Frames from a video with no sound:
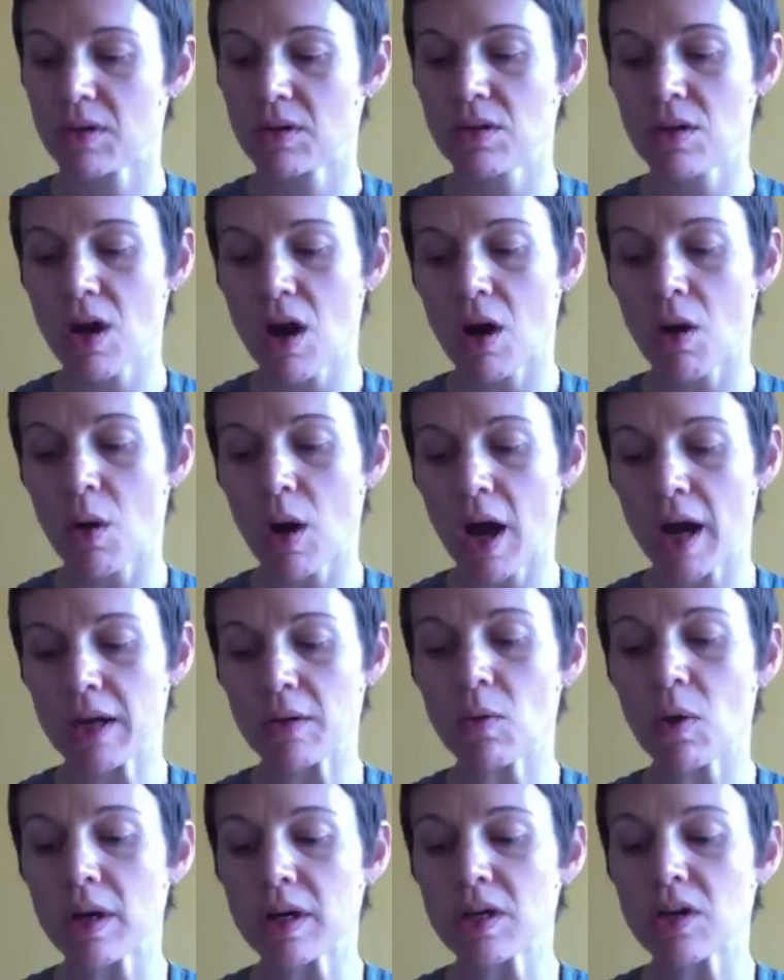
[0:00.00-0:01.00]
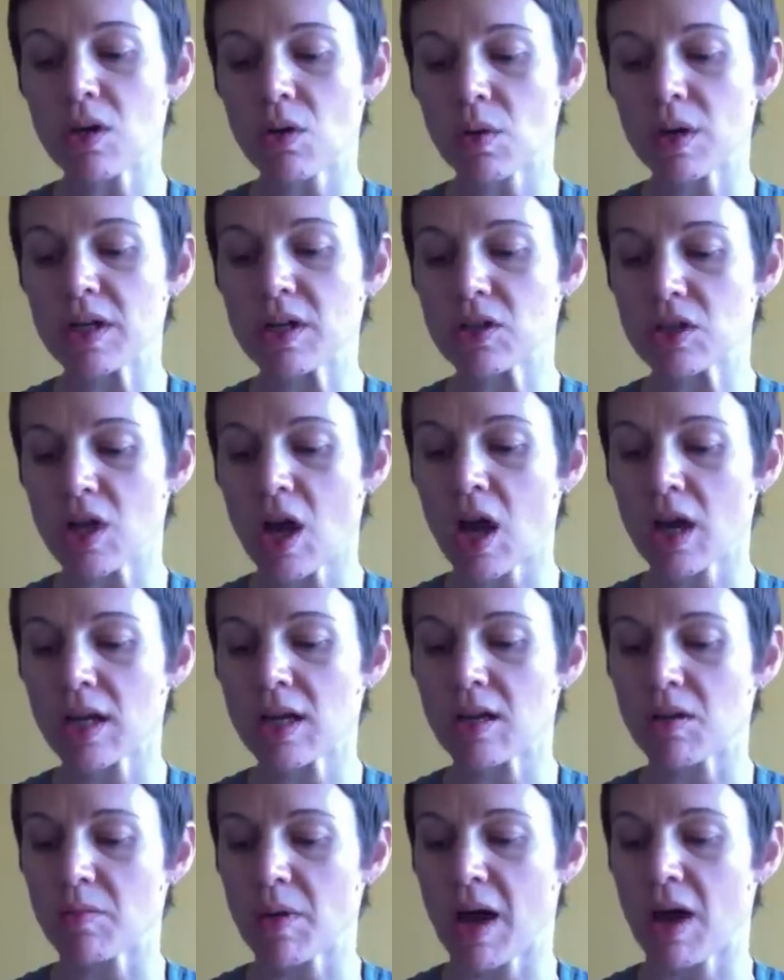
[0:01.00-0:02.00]
"No, I want to know what you're
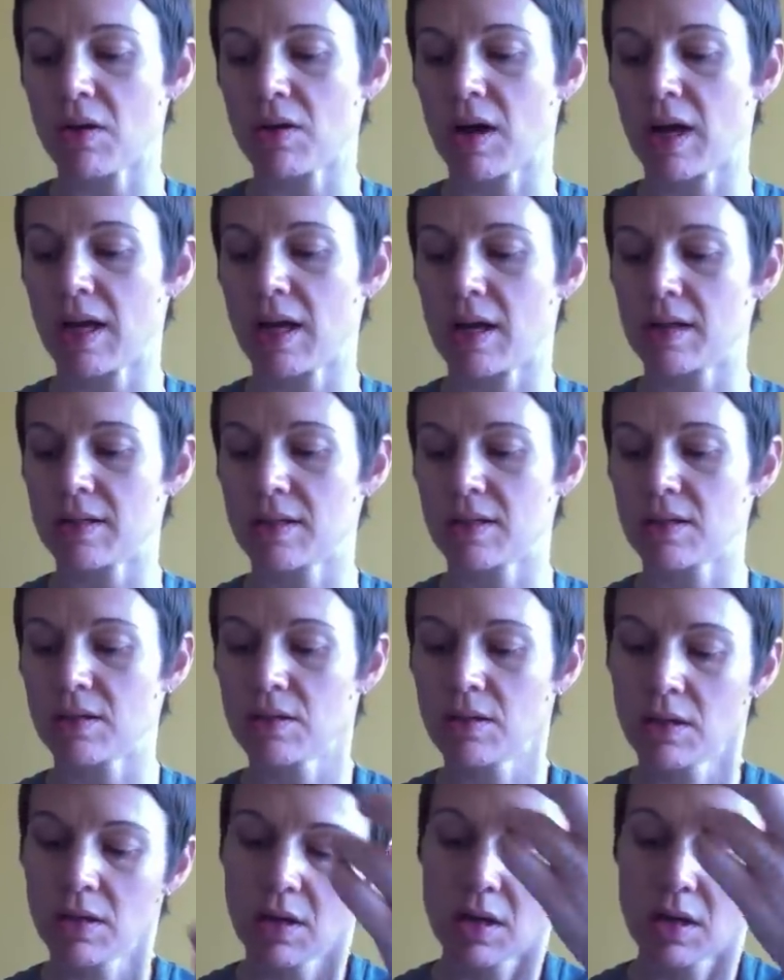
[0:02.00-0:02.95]
talking about," I answered.